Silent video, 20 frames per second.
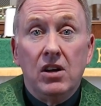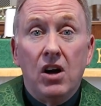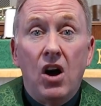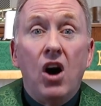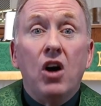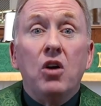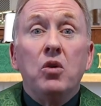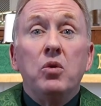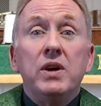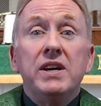
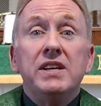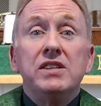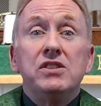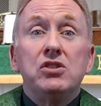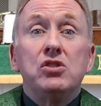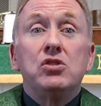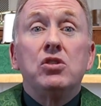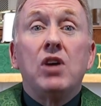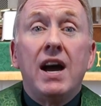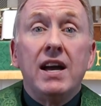
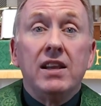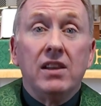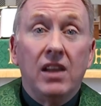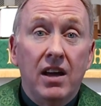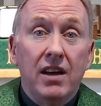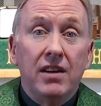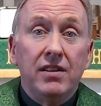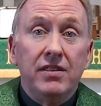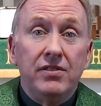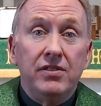Always try
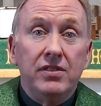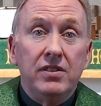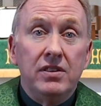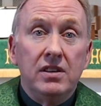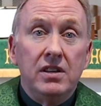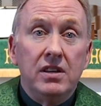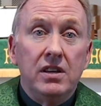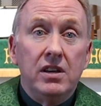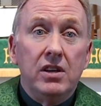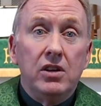love.
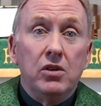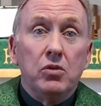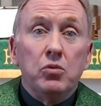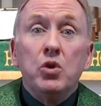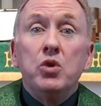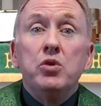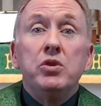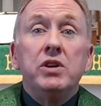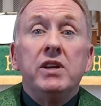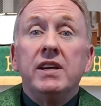
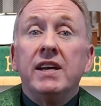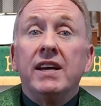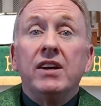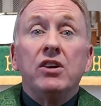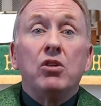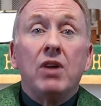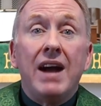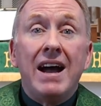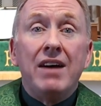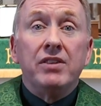Rooted
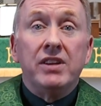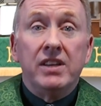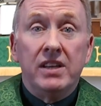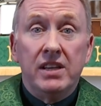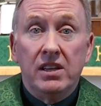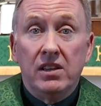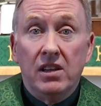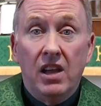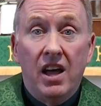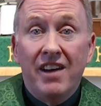and grounded
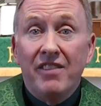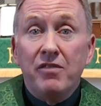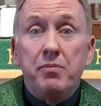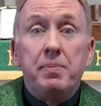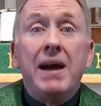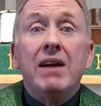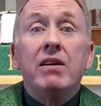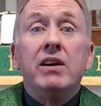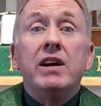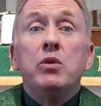in love,
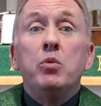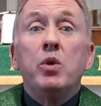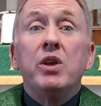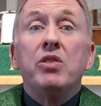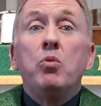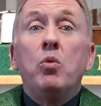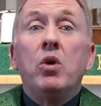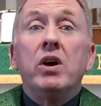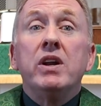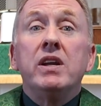bearing
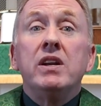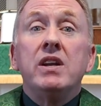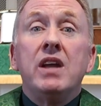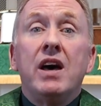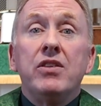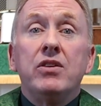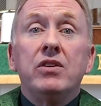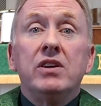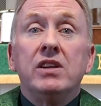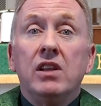with one
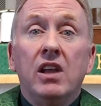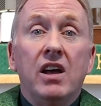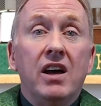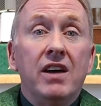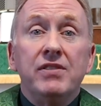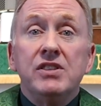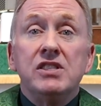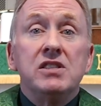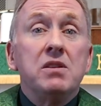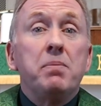another in
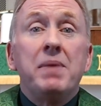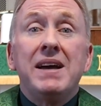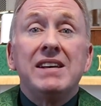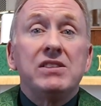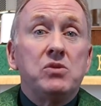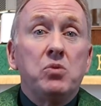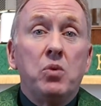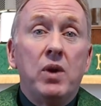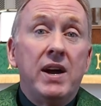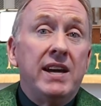love is the
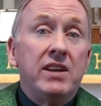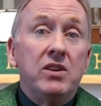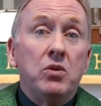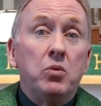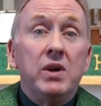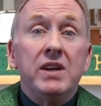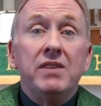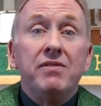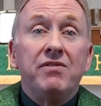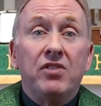best way to
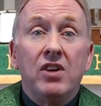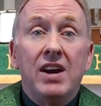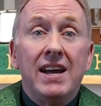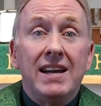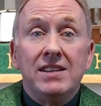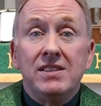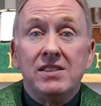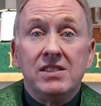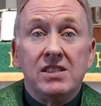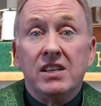win
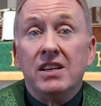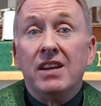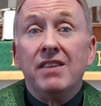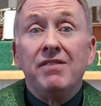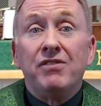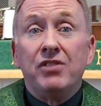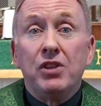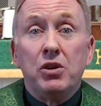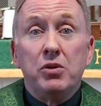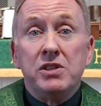friends and
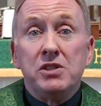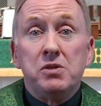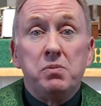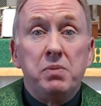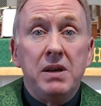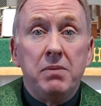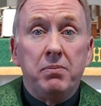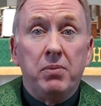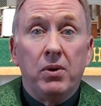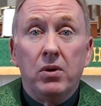influence
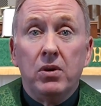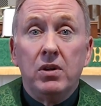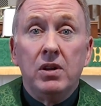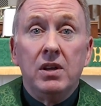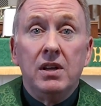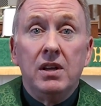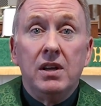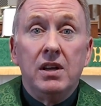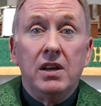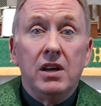people,
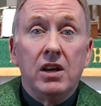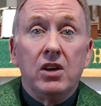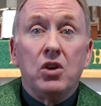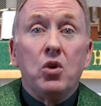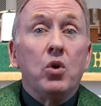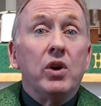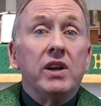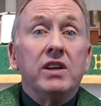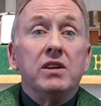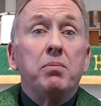
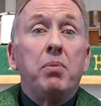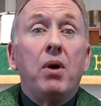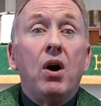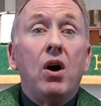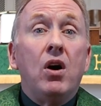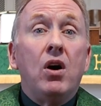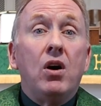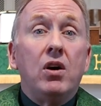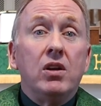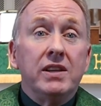according to
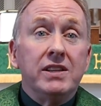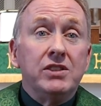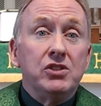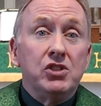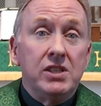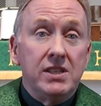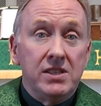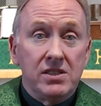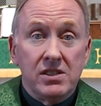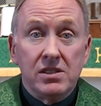Paul and
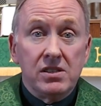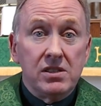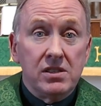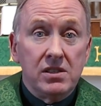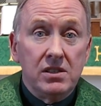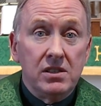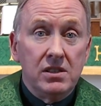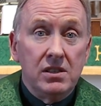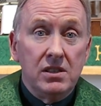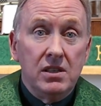
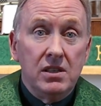Jesus.